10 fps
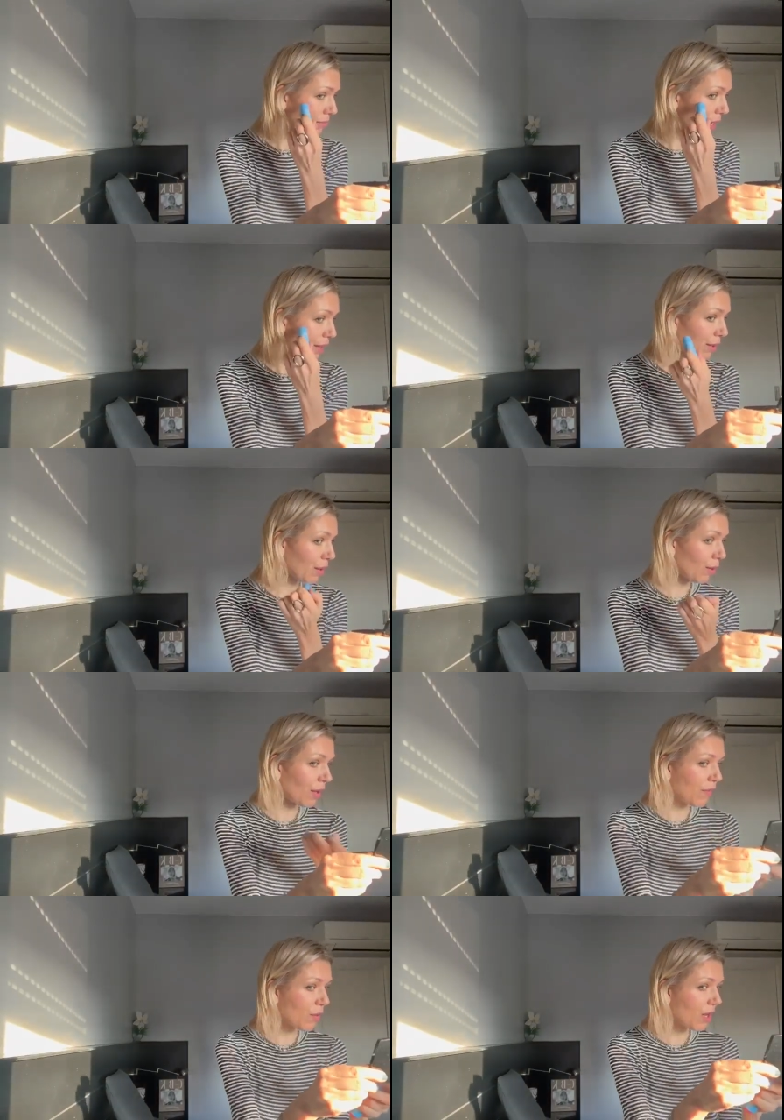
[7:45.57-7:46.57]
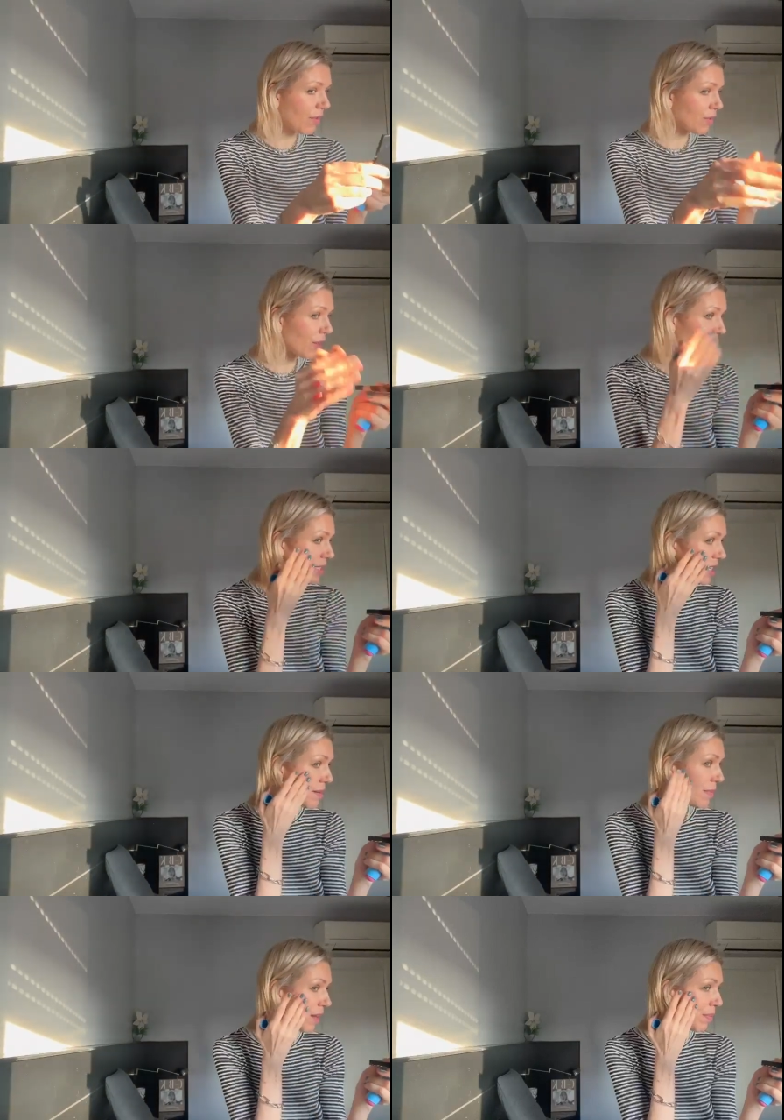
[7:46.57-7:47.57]
I don't know, if you have dry
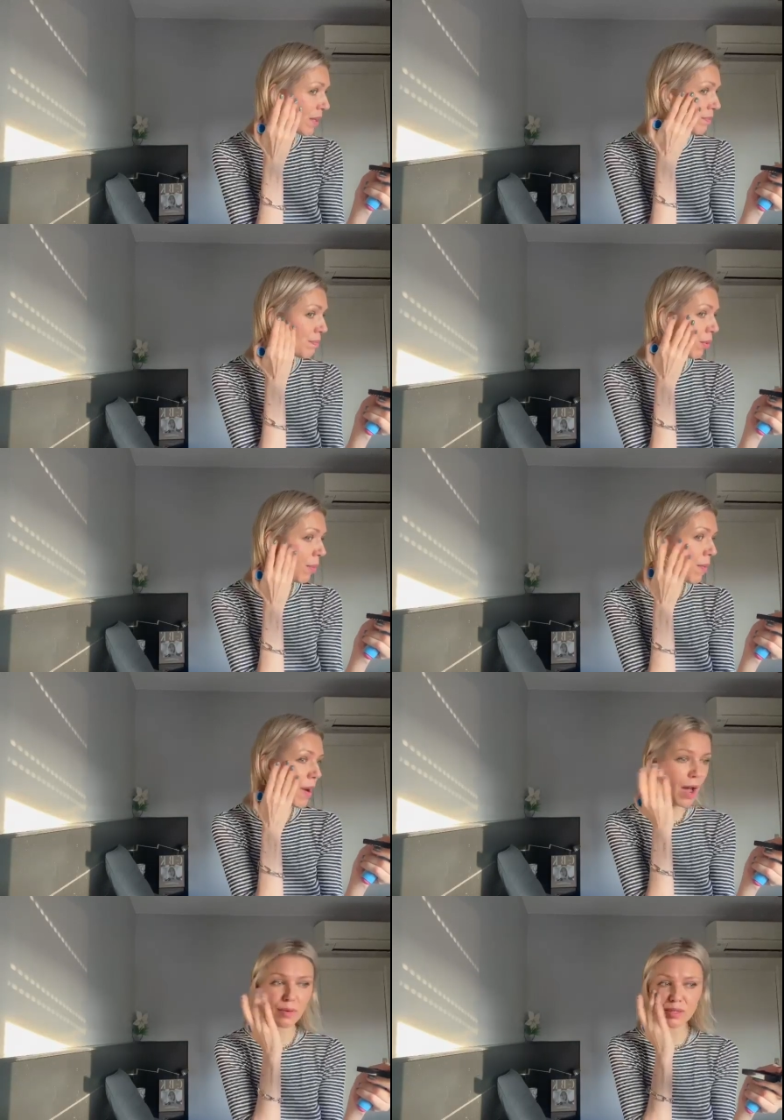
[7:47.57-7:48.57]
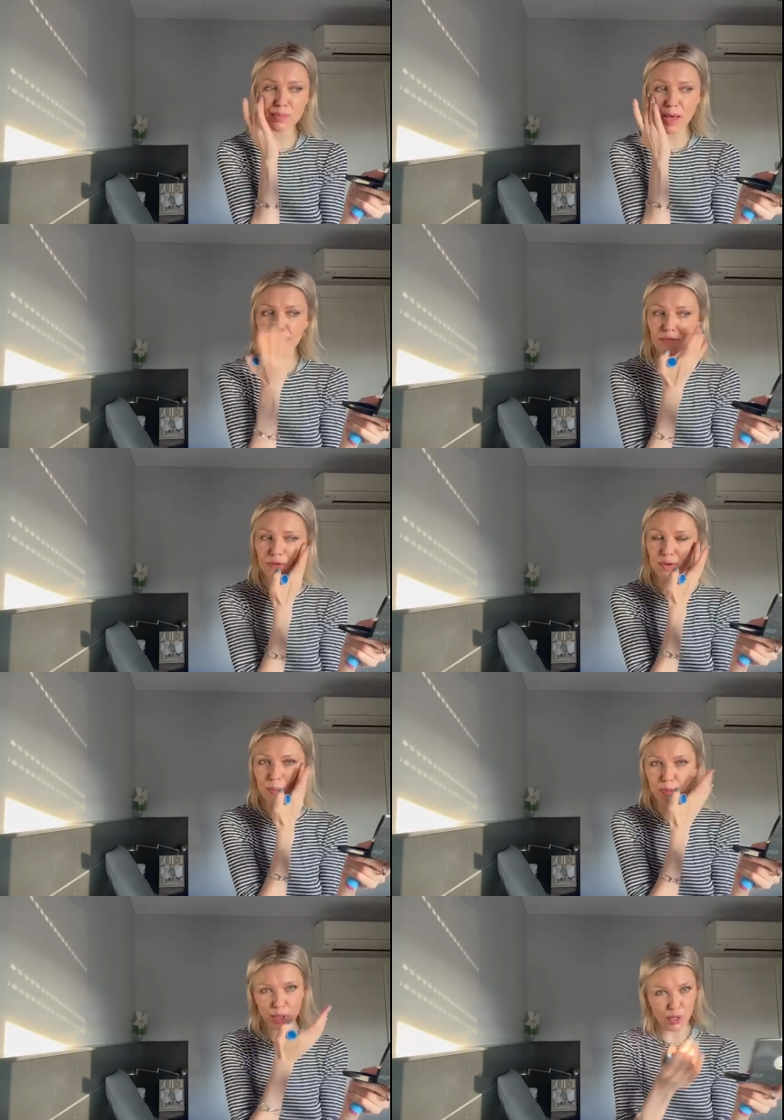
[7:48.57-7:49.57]
skin, maybe a Bobbi Brown is better for
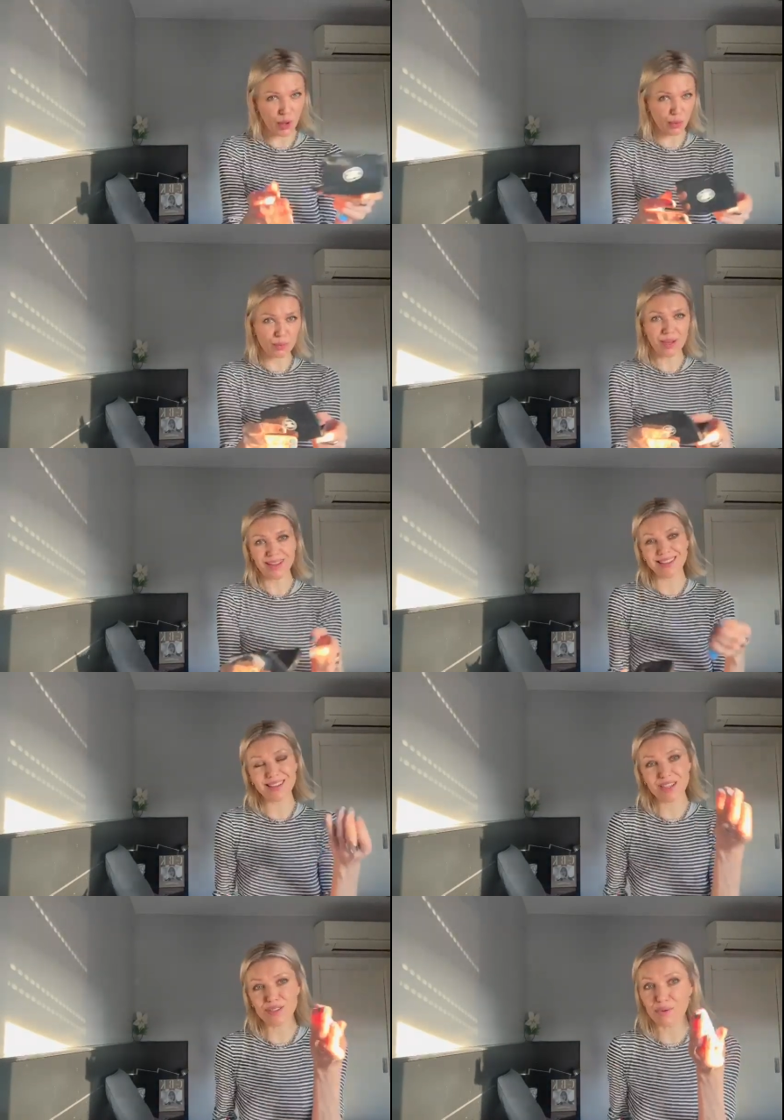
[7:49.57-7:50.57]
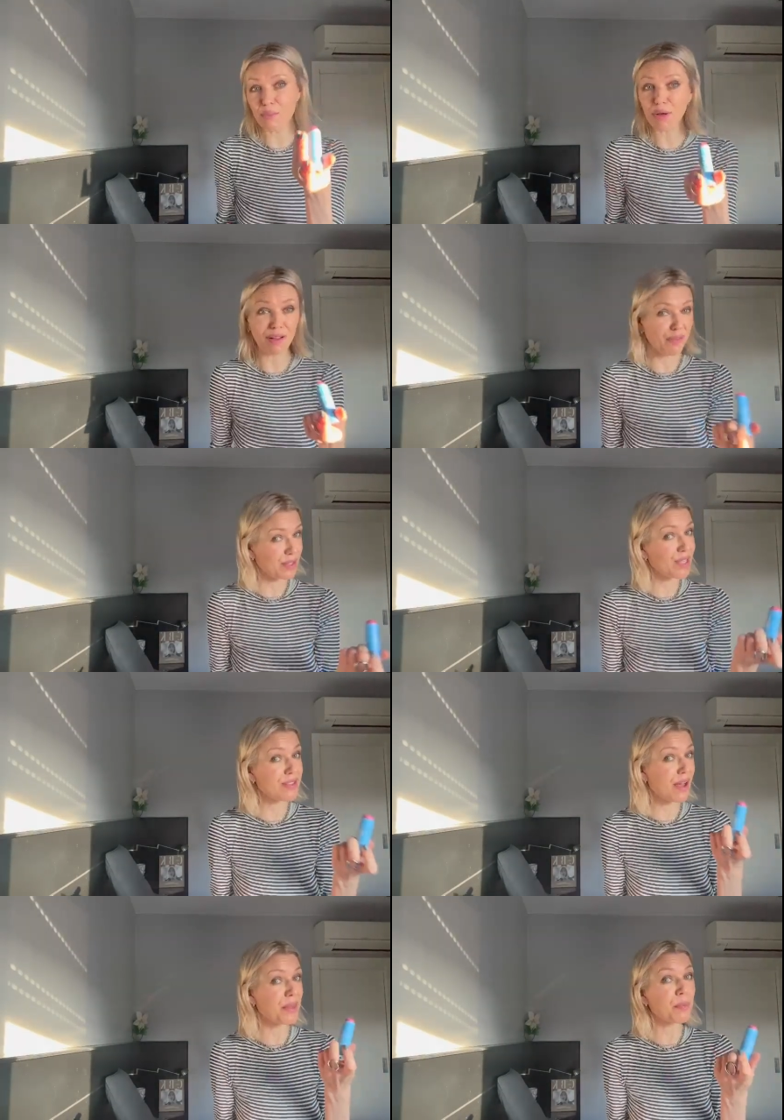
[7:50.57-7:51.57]
you, but you know, this is Rimmel, this is
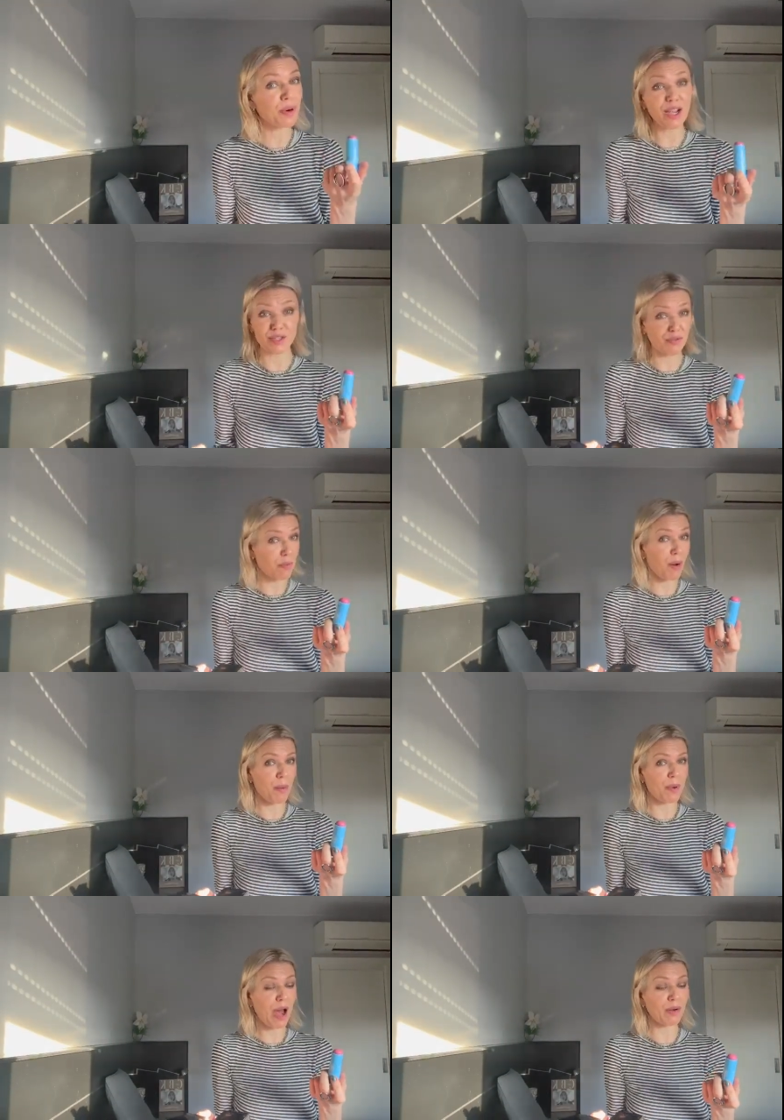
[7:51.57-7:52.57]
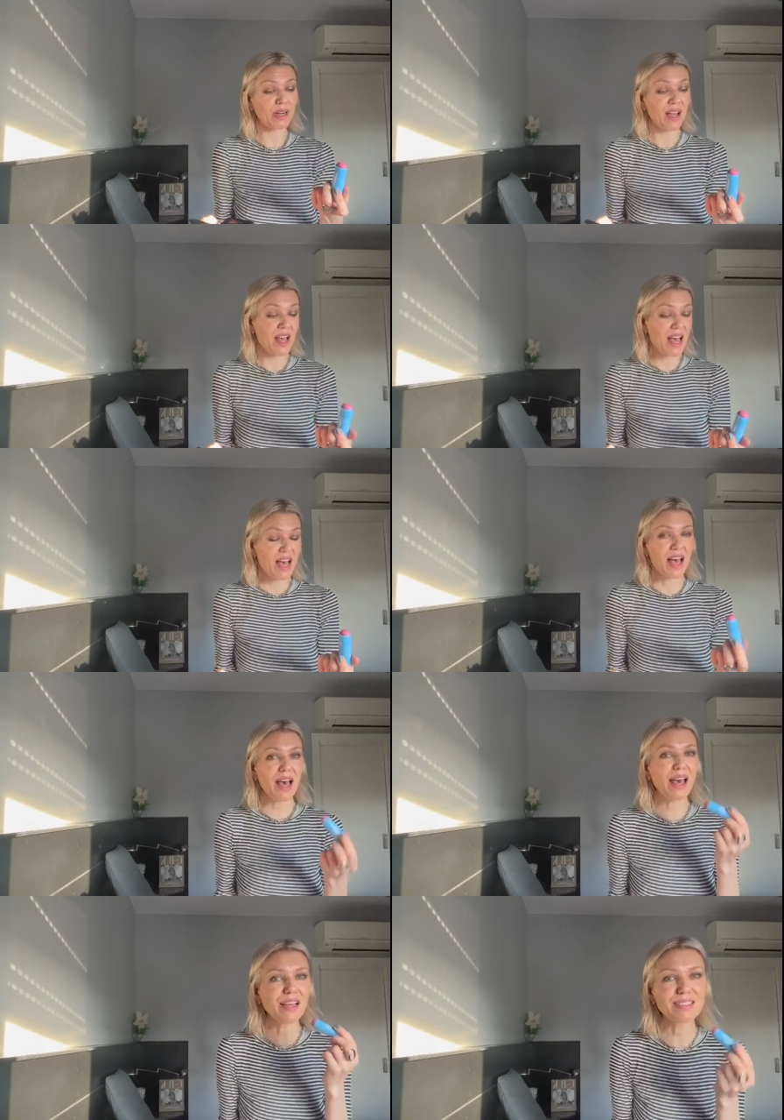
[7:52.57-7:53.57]
not the price of a Bobbi Brown.
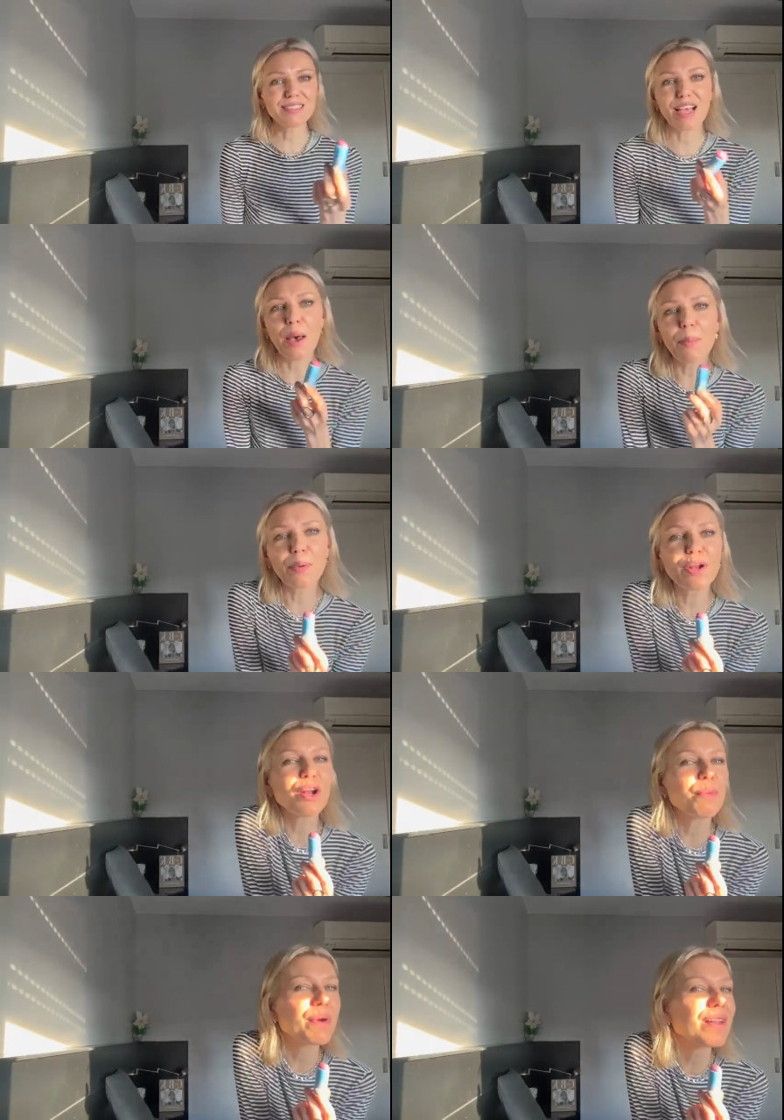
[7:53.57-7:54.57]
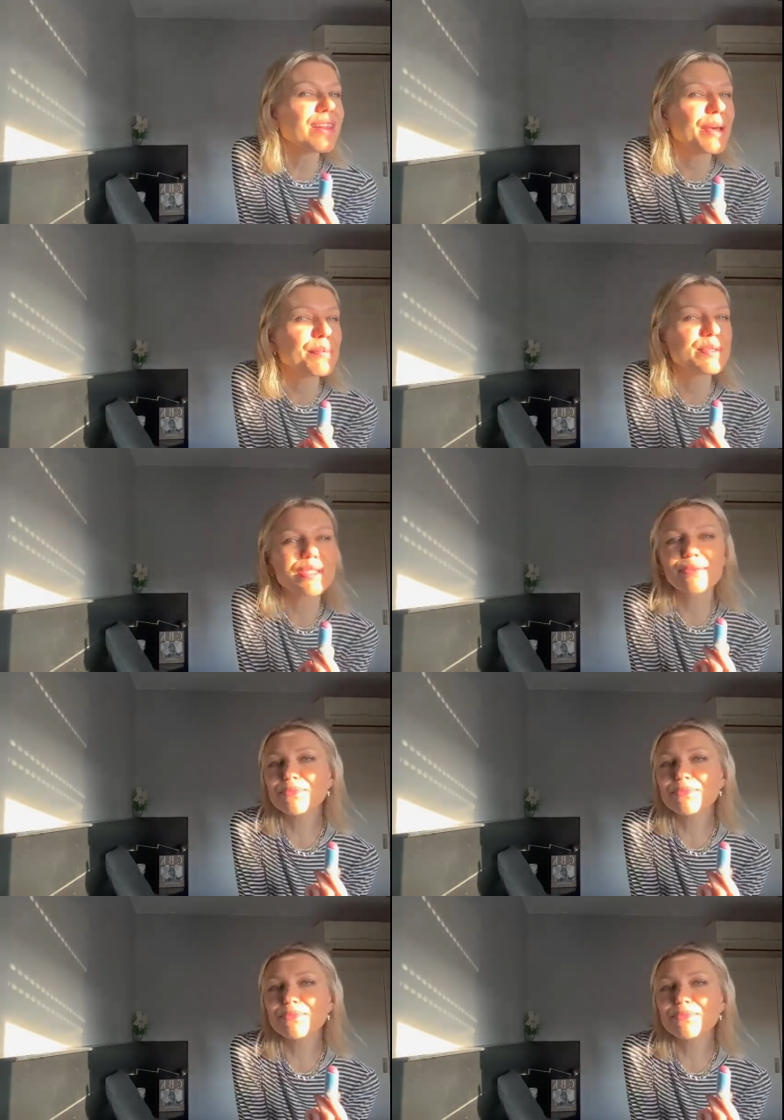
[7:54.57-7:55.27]
And I put it on my lips.